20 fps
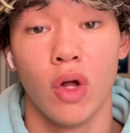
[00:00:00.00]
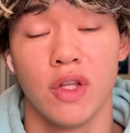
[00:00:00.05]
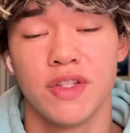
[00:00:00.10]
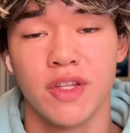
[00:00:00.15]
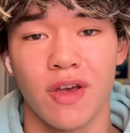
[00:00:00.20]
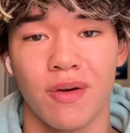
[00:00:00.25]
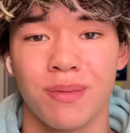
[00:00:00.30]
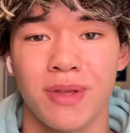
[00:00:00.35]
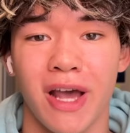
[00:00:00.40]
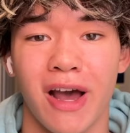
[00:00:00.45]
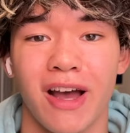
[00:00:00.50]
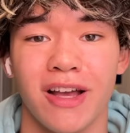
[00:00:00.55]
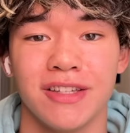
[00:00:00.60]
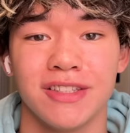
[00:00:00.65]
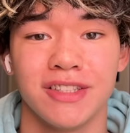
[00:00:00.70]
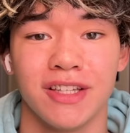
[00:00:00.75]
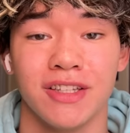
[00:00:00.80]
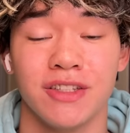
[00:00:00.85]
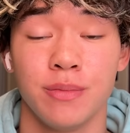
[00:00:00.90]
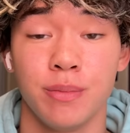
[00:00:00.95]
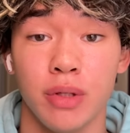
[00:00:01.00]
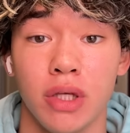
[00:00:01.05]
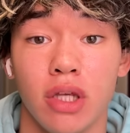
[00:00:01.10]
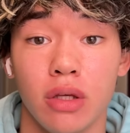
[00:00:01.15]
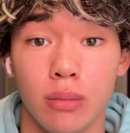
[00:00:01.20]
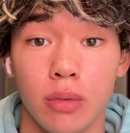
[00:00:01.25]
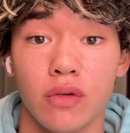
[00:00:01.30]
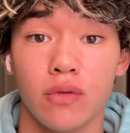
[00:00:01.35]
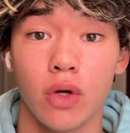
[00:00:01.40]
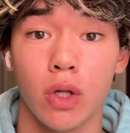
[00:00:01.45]
What's up guys, it's
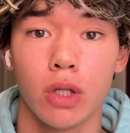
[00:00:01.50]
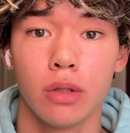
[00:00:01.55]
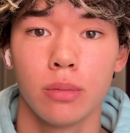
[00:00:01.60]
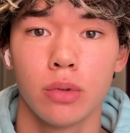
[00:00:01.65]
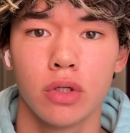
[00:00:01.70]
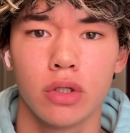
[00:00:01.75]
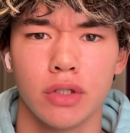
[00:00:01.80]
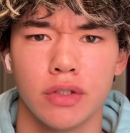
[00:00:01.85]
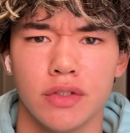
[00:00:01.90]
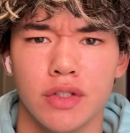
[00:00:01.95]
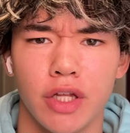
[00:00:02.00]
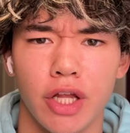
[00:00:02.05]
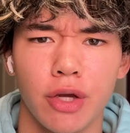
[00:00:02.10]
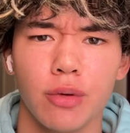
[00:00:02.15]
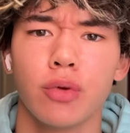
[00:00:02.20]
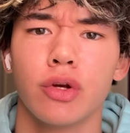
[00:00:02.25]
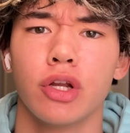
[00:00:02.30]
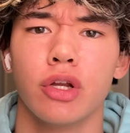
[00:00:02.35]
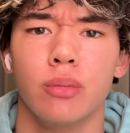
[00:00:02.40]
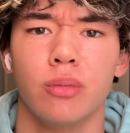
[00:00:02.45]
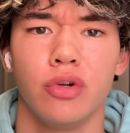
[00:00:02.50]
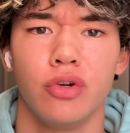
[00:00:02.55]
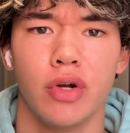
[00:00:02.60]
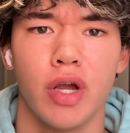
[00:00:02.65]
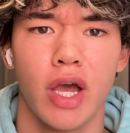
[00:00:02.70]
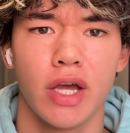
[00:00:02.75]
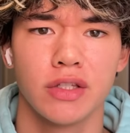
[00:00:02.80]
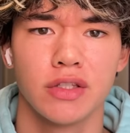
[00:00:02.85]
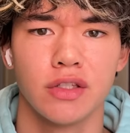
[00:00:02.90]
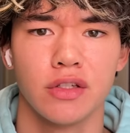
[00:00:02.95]
PME Volleyball and today we're going to be
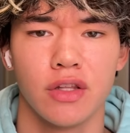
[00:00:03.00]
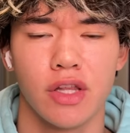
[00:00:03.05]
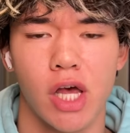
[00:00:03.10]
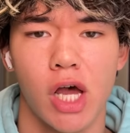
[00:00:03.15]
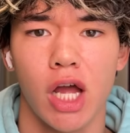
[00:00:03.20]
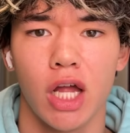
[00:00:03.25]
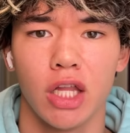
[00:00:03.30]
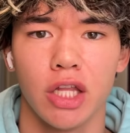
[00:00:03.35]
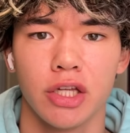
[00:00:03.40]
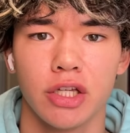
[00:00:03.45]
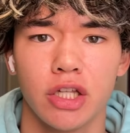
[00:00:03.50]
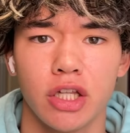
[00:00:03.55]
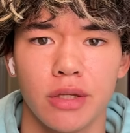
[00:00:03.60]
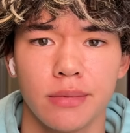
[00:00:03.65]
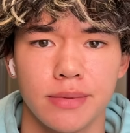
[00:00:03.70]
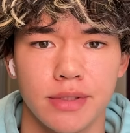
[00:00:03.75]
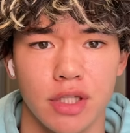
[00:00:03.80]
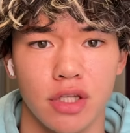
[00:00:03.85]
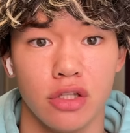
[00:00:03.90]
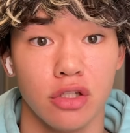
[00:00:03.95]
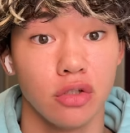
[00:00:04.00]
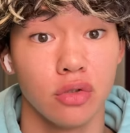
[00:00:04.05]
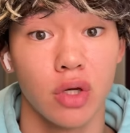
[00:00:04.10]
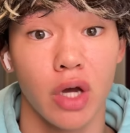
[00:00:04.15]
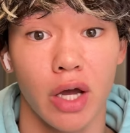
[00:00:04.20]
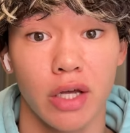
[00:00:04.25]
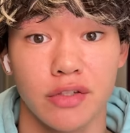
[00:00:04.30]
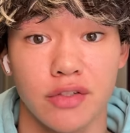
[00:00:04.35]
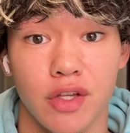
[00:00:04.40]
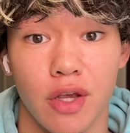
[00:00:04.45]
reacting to the highlight clips that you
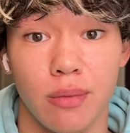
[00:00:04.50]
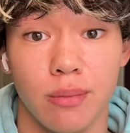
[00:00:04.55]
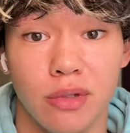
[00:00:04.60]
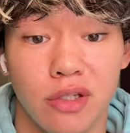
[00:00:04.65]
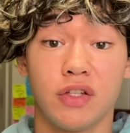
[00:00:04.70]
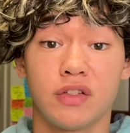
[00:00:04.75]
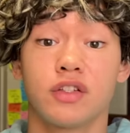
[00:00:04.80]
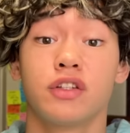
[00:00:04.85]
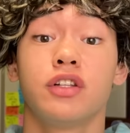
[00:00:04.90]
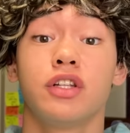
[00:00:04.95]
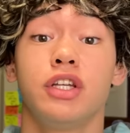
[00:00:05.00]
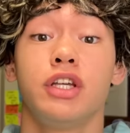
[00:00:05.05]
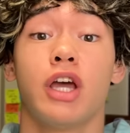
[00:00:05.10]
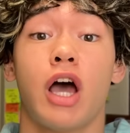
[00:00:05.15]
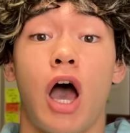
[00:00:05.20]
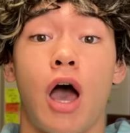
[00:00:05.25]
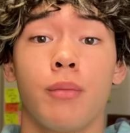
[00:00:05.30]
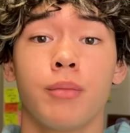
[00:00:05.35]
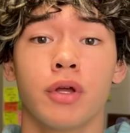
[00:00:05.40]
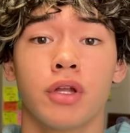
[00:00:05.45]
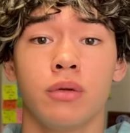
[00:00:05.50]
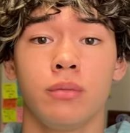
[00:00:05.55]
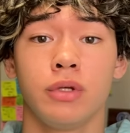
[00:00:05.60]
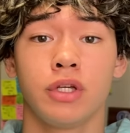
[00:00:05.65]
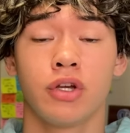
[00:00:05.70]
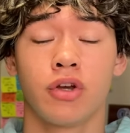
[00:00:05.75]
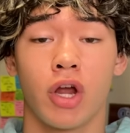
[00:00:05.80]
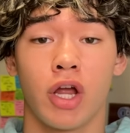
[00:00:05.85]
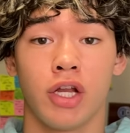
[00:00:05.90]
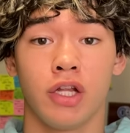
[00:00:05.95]
guys sent me. Basically, I'm going to
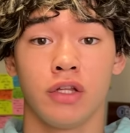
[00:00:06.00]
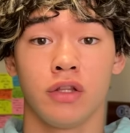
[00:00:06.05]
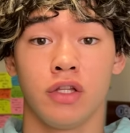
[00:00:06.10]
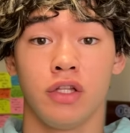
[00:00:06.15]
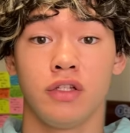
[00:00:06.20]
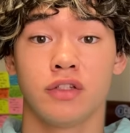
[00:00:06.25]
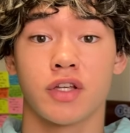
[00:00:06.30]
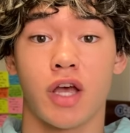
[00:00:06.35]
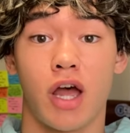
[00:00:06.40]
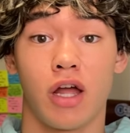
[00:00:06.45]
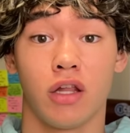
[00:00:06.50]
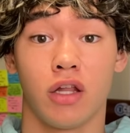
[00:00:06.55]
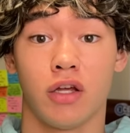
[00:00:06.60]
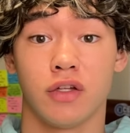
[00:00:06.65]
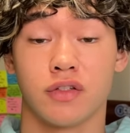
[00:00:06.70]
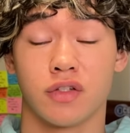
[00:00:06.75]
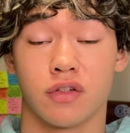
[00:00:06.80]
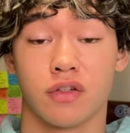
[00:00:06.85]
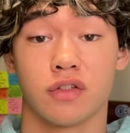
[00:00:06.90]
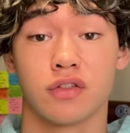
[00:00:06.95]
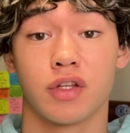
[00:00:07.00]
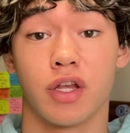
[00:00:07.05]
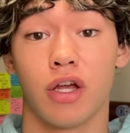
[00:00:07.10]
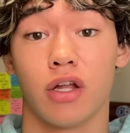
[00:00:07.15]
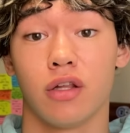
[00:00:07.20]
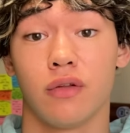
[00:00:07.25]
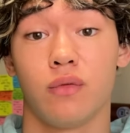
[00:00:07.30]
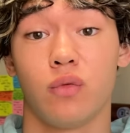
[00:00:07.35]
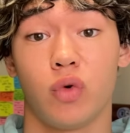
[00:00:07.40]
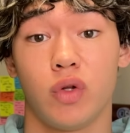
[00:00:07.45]
be grading these highlights on a
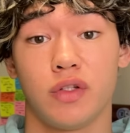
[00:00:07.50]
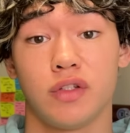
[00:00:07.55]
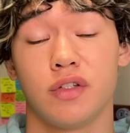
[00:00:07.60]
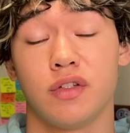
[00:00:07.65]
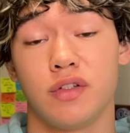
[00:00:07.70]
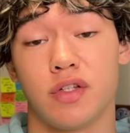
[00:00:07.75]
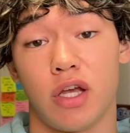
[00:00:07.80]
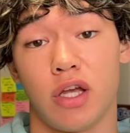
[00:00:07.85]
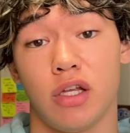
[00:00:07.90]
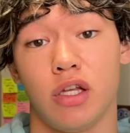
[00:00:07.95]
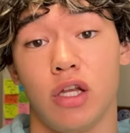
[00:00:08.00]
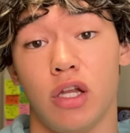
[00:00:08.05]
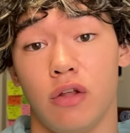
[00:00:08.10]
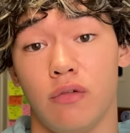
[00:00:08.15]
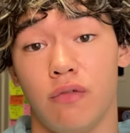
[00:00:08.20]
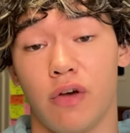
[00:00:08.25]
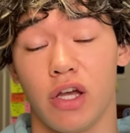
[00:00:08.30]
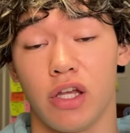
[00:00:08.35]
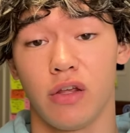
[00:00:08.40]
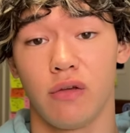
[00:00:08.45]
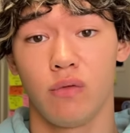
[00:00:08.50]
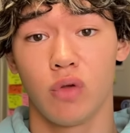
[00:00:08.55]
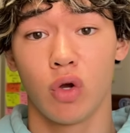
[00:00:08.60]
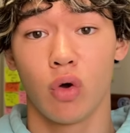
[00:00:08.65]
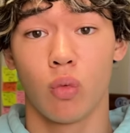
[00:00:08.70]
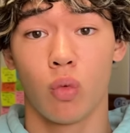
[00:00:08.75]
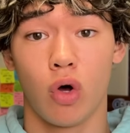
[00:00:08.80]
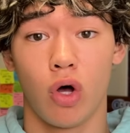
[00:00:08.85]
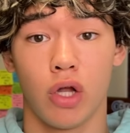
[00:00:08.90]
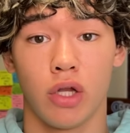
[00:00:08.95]
scale of 1 to 10. If I give you a
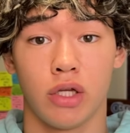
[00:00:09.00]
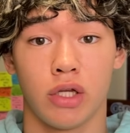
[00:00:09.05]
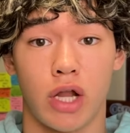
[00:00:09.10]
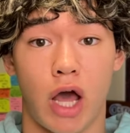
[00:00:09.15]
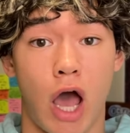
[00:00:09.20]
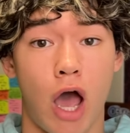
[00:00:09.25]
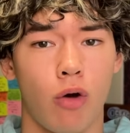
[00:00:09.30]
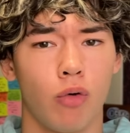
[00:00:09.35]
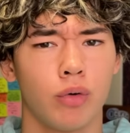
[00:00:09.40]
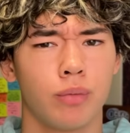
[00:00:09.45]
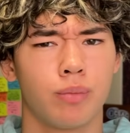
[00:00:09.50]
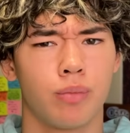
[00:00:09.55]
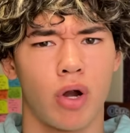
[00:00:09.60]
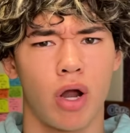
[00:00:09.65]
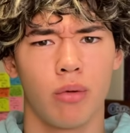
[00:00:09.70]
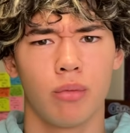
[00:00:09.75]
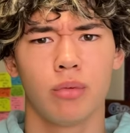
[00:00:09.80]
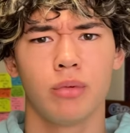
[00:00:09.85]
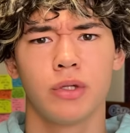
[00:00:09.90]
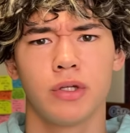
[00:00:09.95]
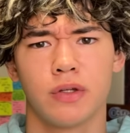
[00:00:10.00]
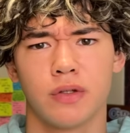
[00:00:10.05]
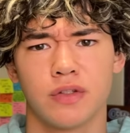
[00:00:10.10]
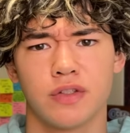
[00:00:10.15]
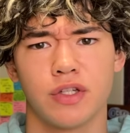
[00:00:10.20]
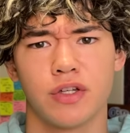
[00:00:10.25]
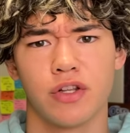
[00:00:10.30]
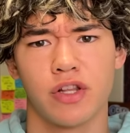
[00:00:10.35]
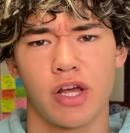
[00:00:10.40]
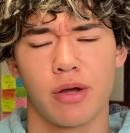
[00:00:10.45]
1, I would probably
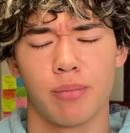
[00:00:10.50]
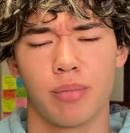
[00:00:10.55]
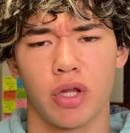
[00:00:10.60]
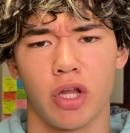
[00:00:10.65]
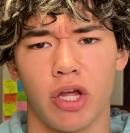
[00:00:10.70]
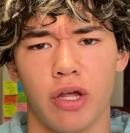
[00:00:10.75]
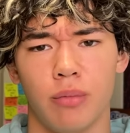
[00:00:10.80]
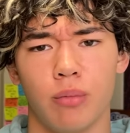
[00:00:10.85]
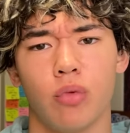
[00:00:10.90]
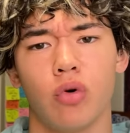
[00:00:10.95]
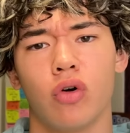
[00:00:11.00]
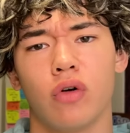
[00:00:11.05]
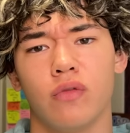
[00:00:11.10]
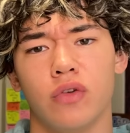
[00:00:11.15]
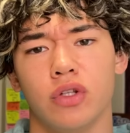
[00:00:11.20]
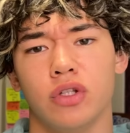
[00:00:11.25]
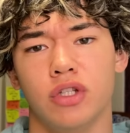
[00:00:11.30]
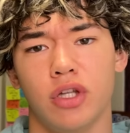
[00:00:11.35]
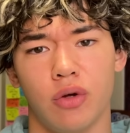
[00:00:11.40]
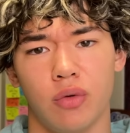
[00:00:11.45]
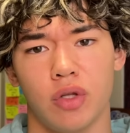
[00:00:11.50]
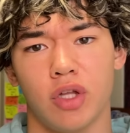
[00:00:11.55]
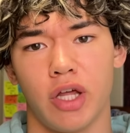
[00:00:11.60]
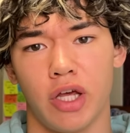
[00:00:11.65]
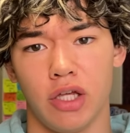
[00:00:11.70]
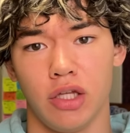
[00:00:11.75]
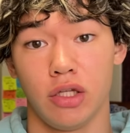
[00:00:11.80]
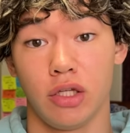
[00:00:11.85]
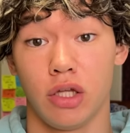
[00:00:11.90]
consider that play more of a low light.